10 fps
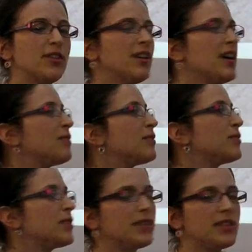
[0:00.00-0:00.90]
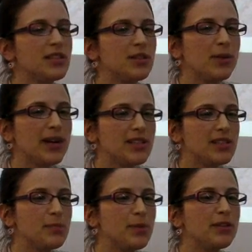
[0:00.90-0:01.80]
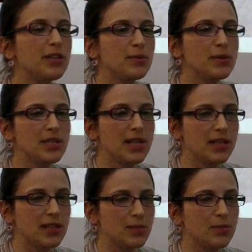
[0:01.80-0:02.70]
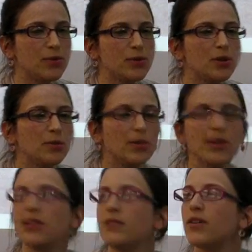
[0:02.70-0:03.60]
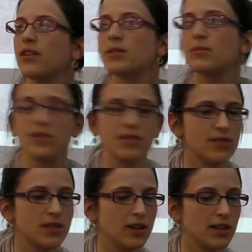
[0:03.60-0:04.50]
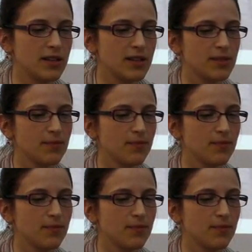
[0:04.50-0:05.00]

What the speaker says: and referring to the West's spiritual sickness brought on by the advancement of science.